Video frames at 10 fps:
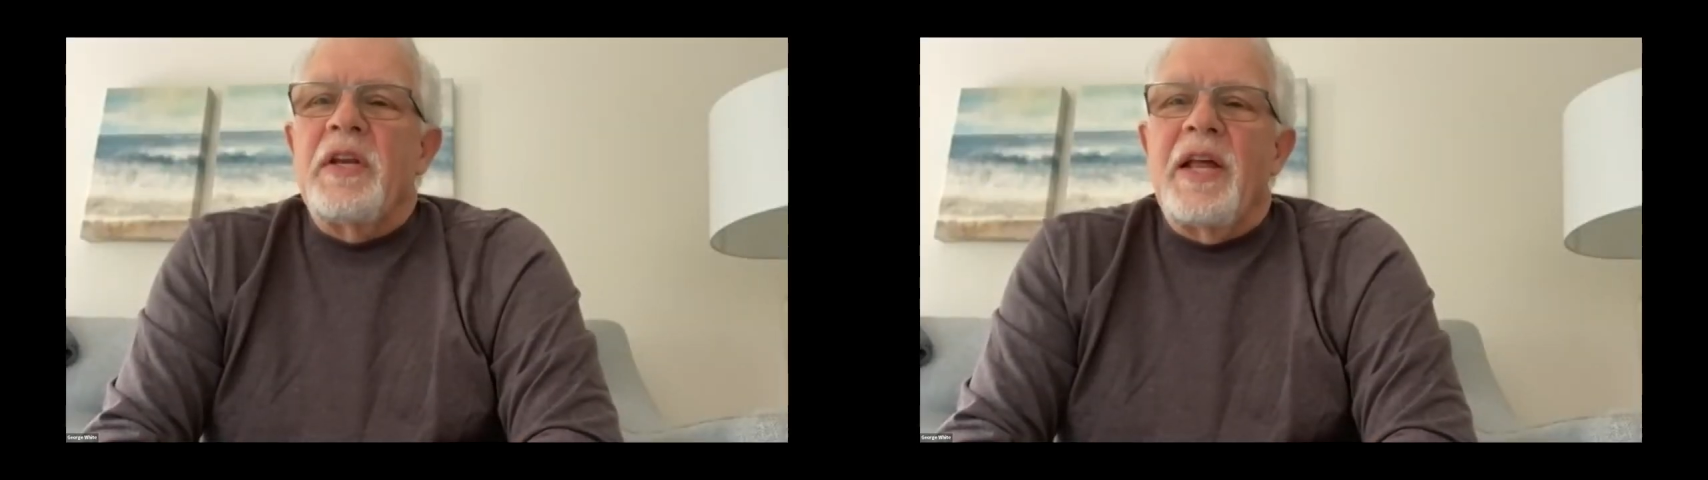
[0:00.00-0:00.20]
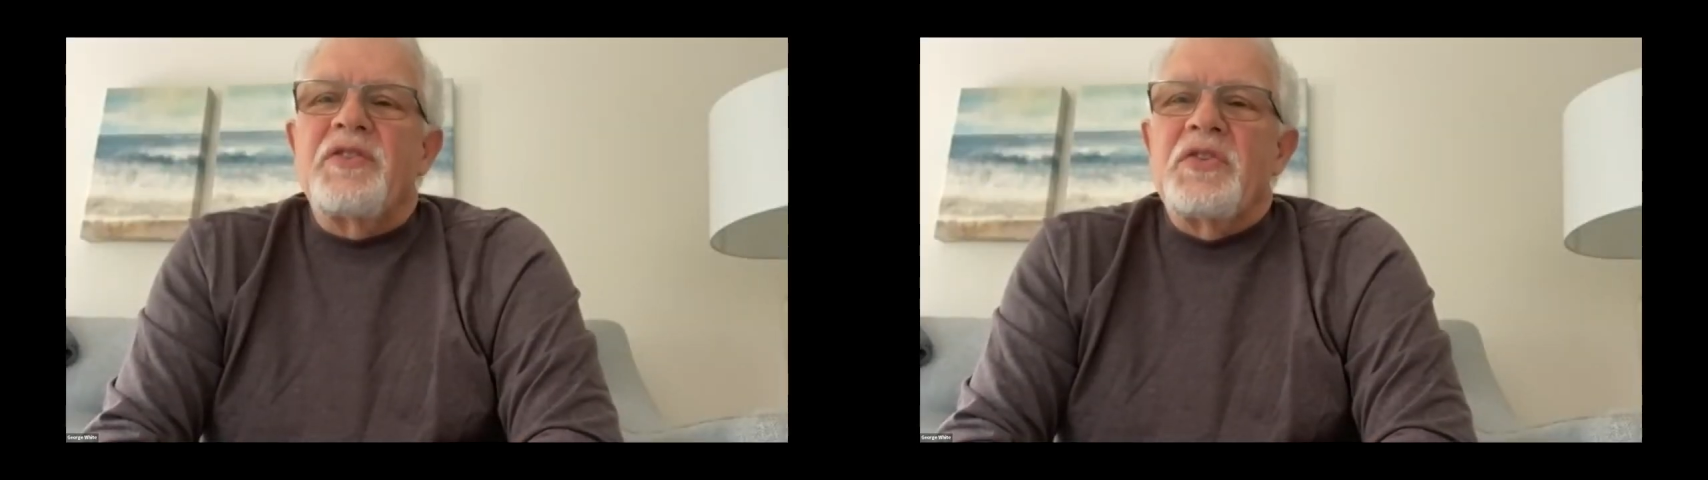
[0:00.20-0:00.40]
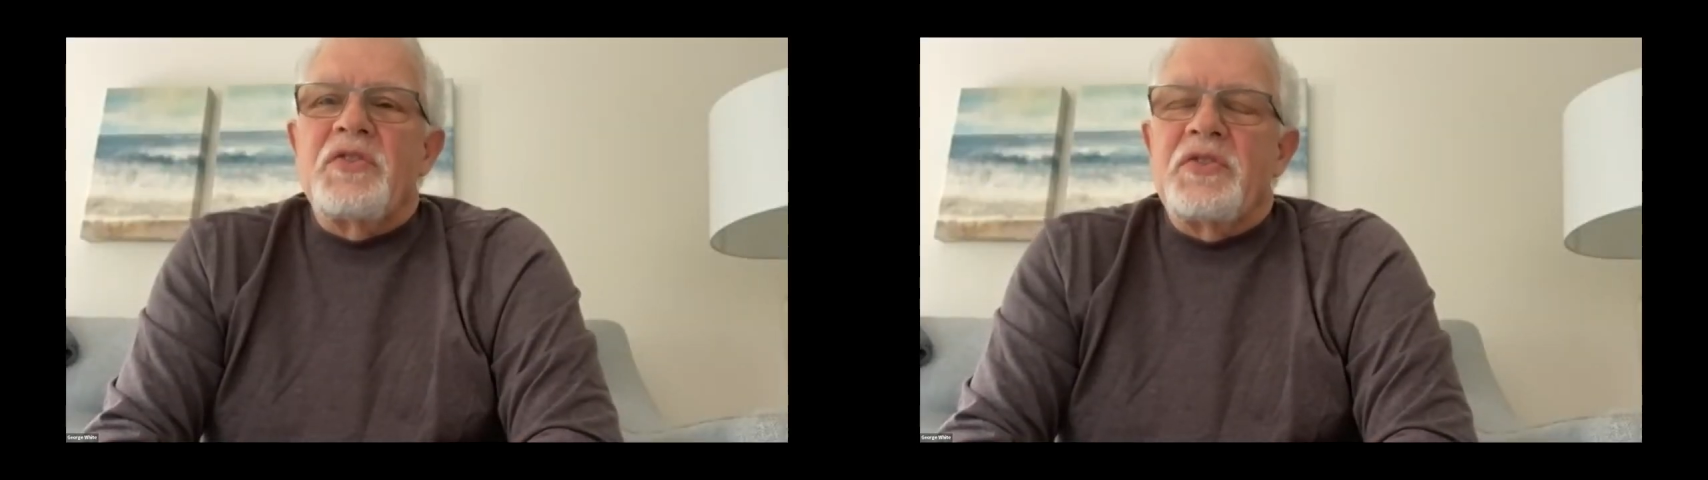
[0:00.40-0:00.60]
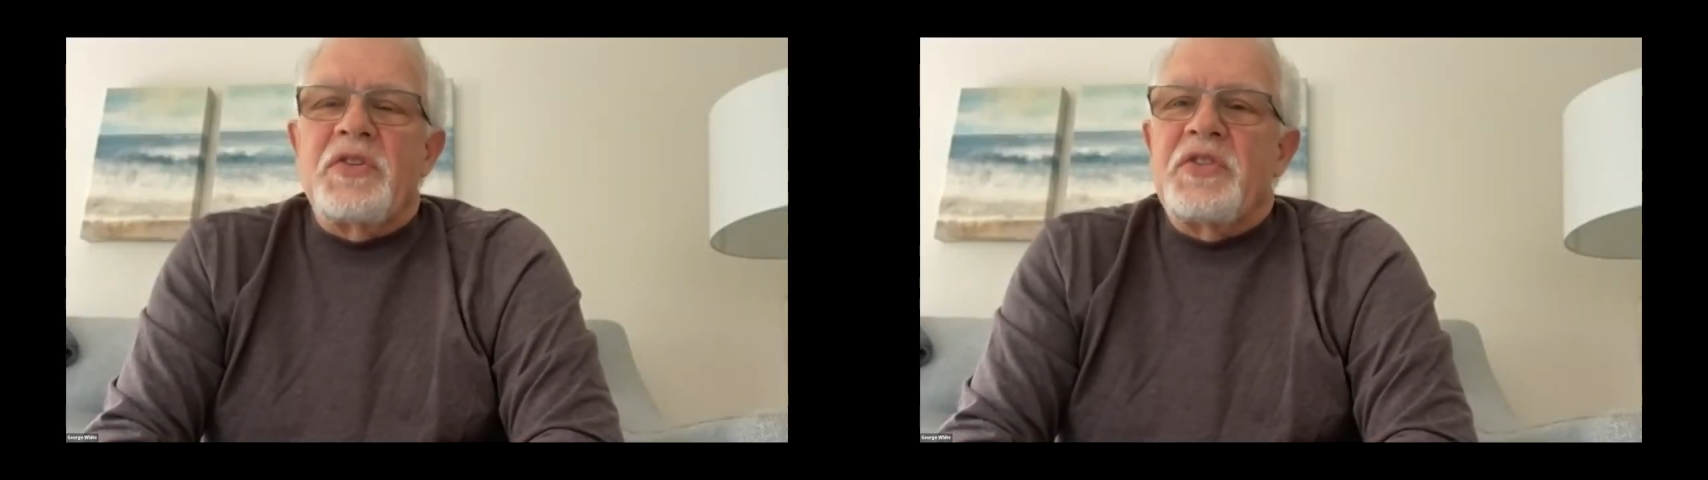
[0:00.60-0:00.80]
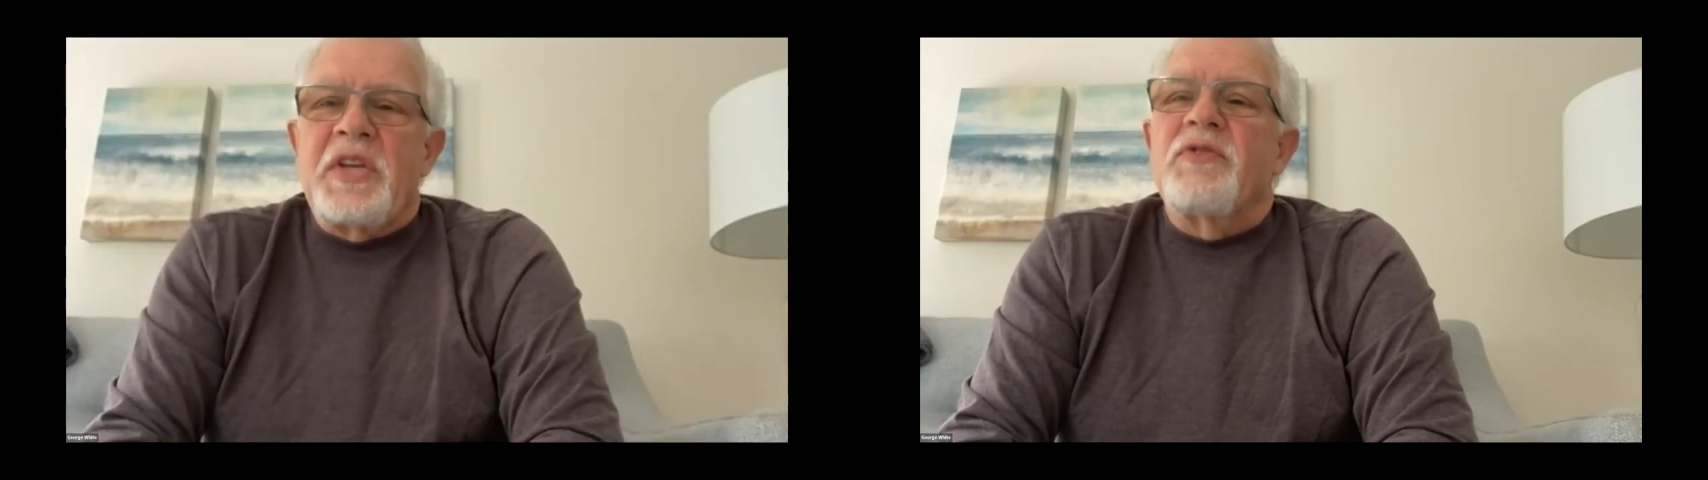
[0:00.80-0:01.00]
in essence, it's
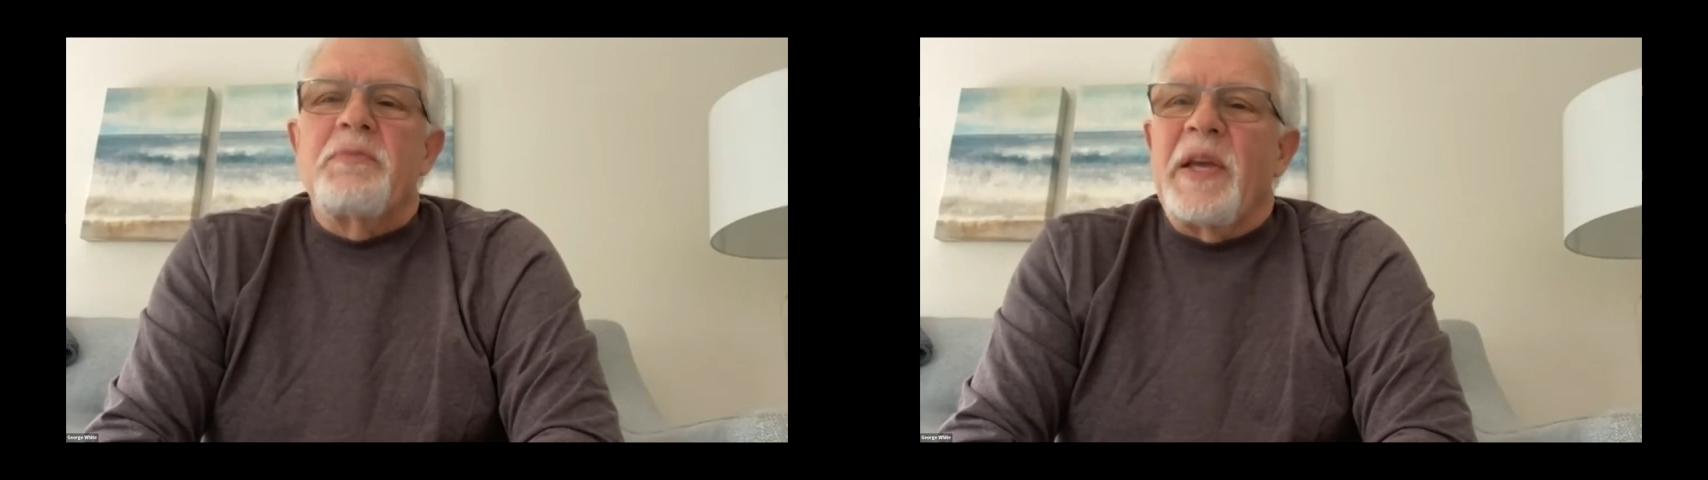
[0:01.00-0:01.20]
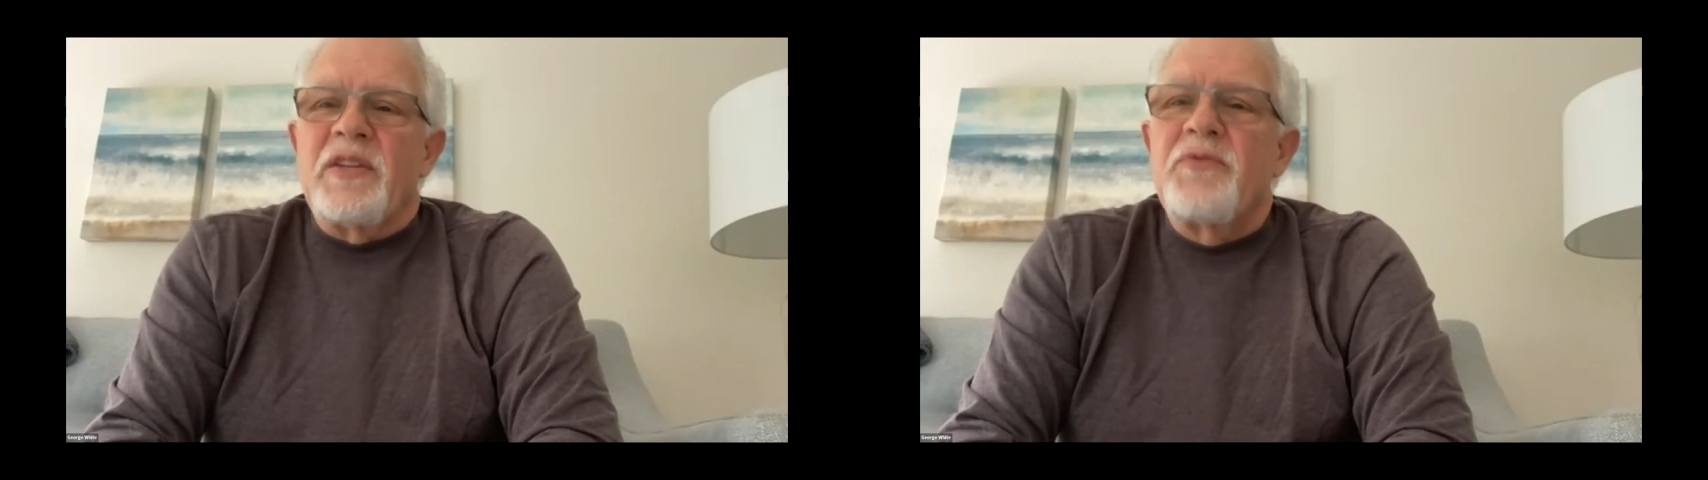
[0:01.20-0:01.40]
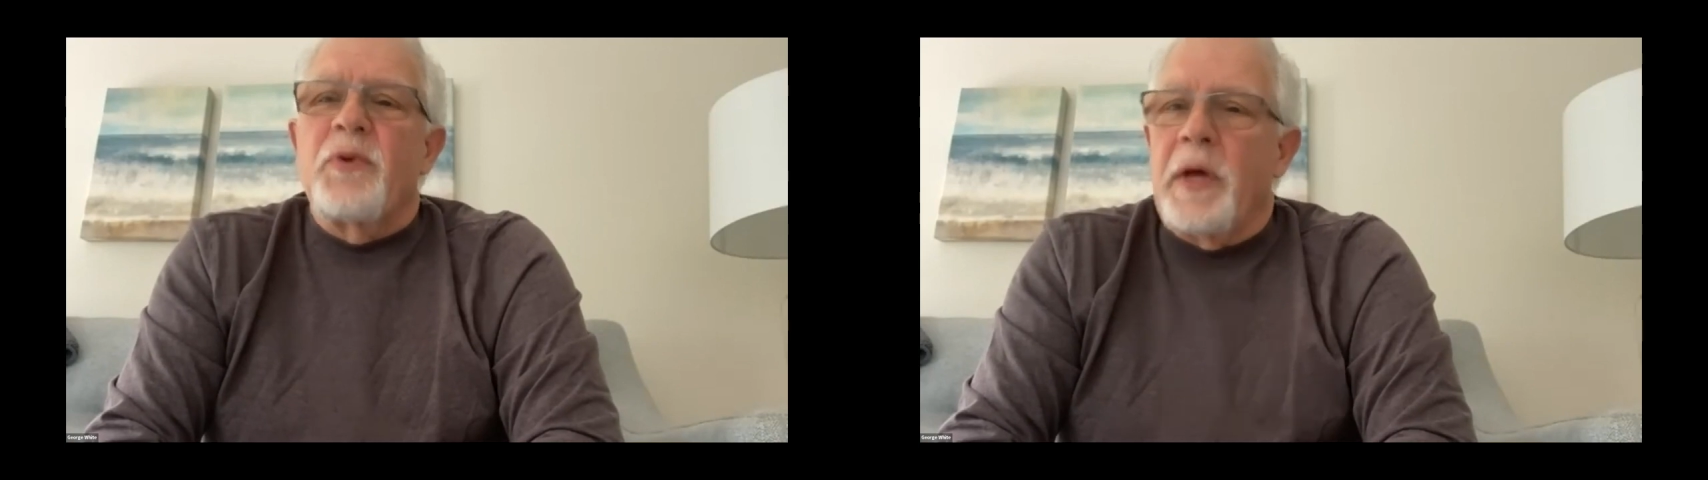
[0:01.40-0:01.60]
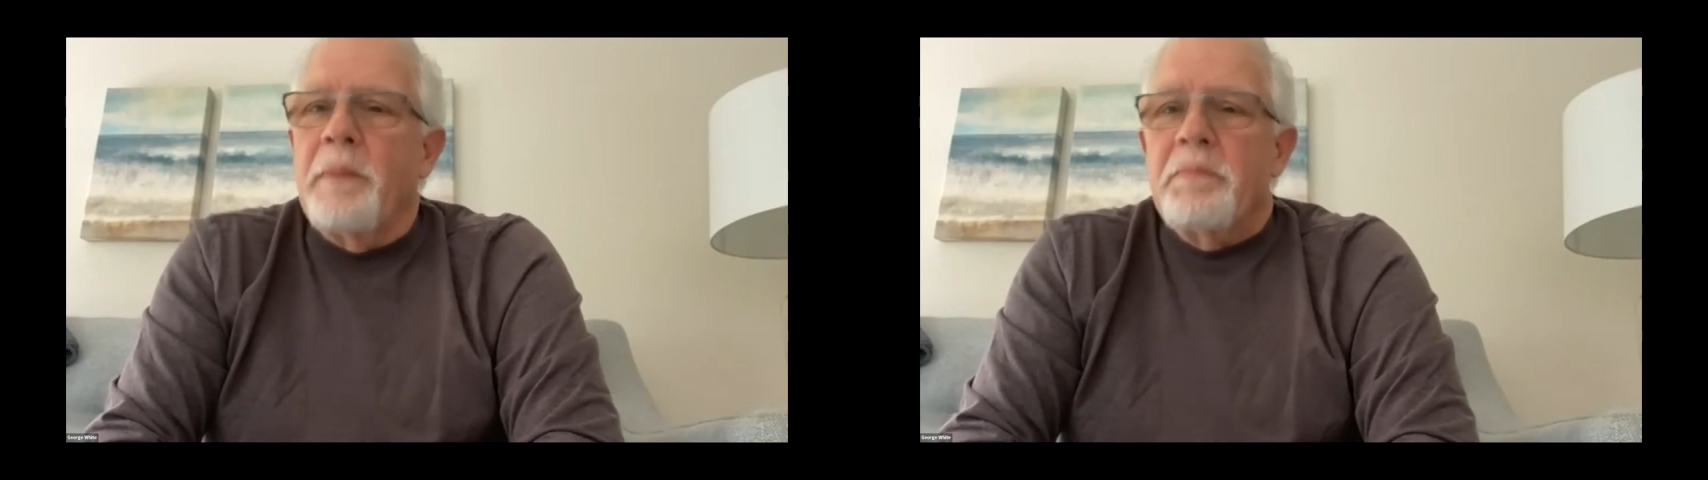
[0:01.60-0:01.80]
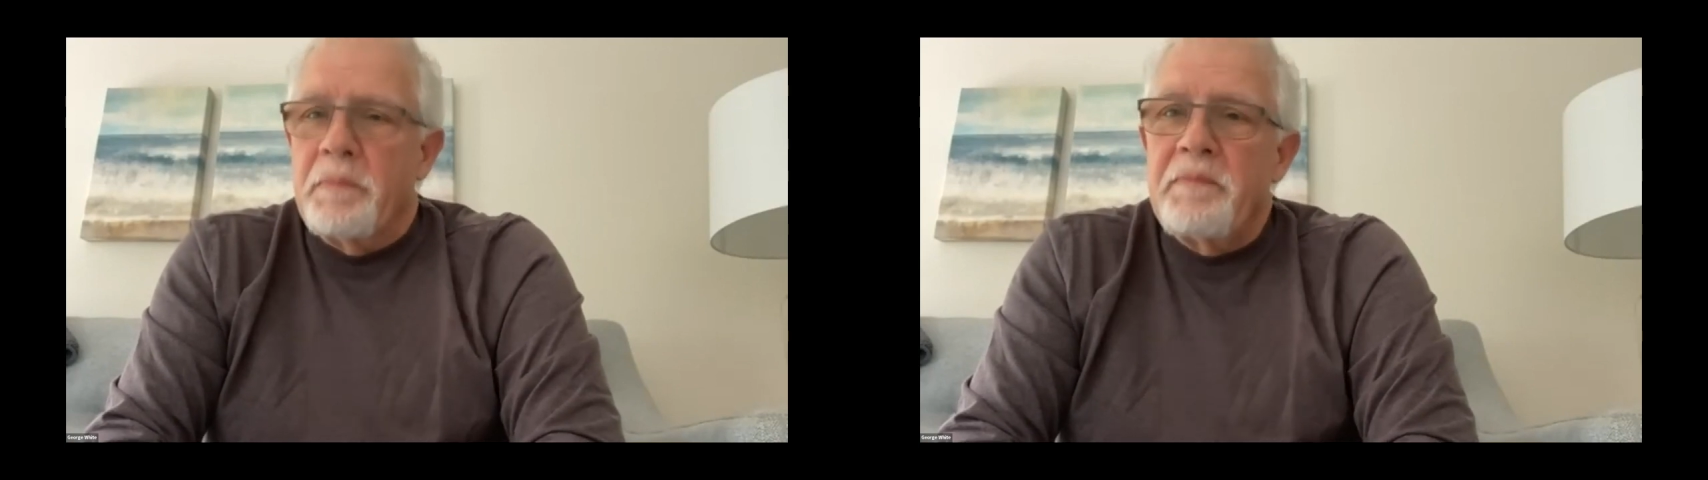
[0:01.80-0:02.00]
a safe space for them.